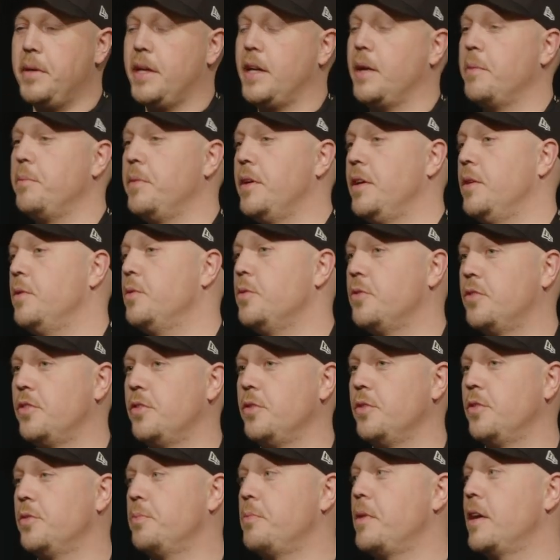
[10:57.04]
can be
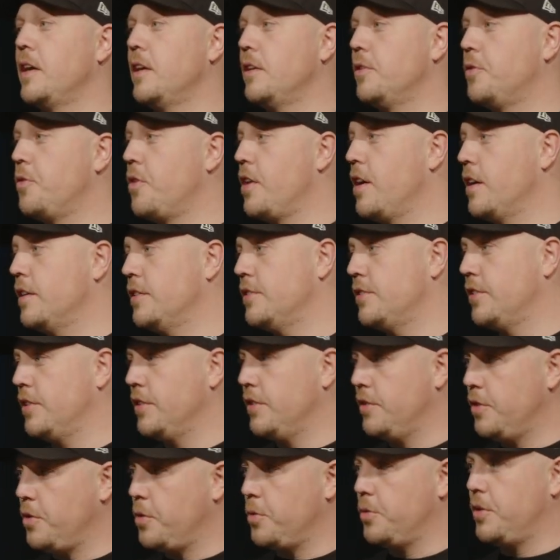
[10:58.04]
used to smuggle drugs.
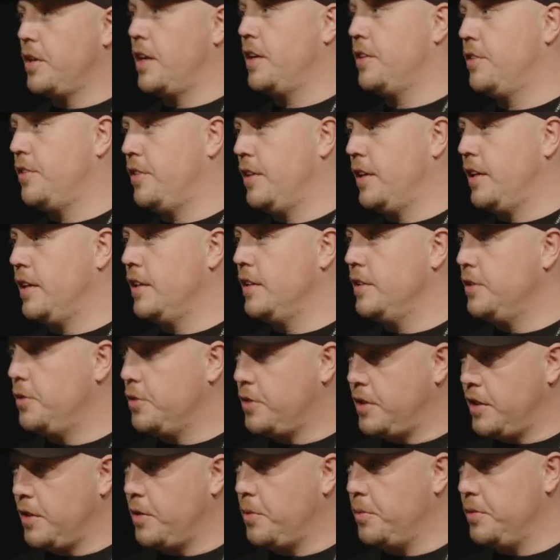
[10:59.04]
No touching.
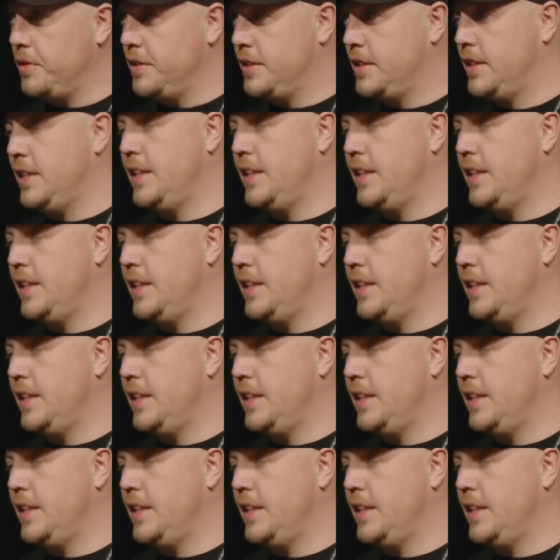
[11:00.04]
You can only see,